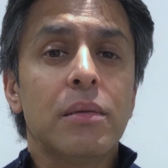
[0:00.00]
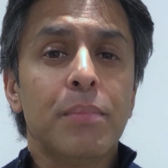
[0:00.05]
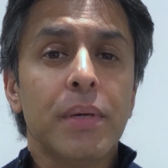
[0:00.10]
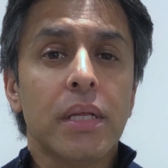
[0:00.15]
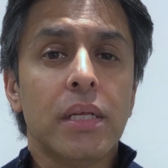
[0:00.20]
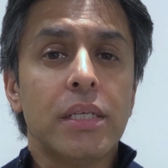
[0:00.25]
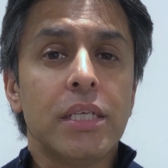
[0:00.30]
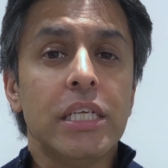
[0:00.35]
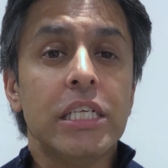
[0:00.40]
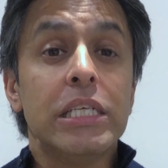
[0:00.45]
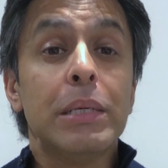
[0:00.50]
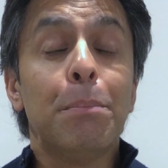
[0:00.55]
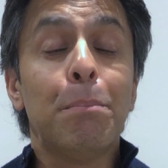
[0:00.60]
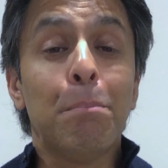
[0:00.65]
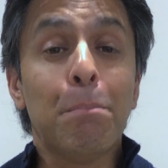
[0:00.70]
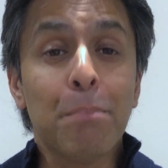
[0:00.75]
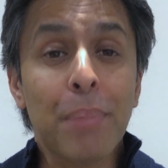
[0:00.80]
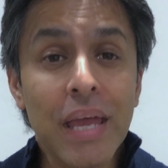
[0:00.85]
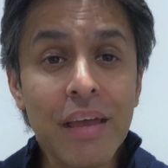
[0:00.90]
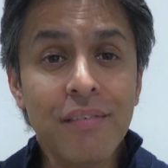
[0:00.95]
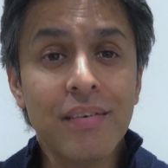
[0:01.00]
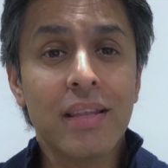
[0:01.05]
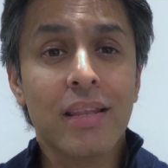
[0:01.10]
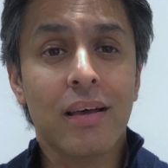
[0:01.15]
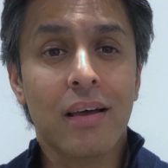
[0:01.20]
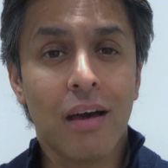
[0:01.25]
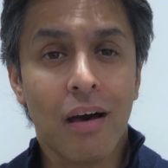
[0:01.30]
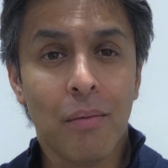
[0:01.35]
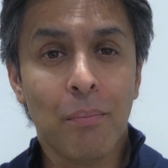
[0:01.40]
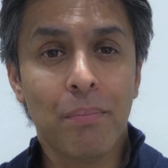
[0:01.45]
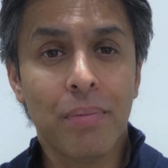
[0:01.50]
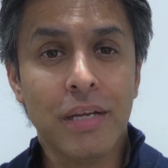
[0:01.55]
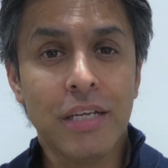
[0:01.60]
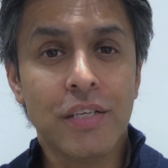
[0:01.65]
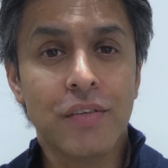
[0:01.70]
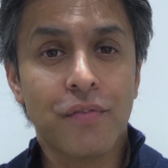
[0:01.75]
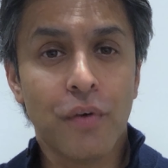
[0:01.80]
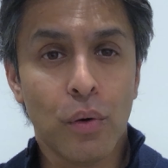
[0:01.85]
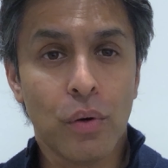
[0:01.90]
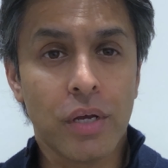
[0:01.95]
ability to pivot the
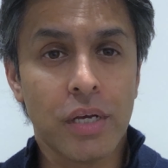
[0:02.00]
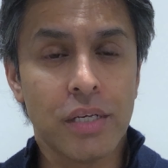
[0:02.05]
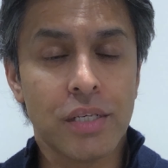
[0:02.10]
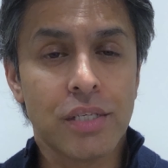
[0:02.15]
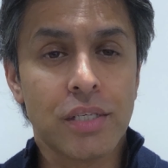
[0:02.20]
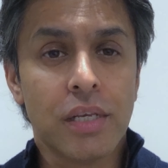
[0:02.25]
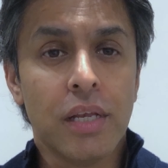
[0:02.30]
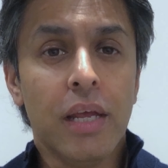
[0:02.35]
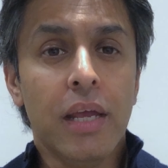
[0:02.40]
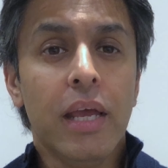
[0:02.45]
company's focus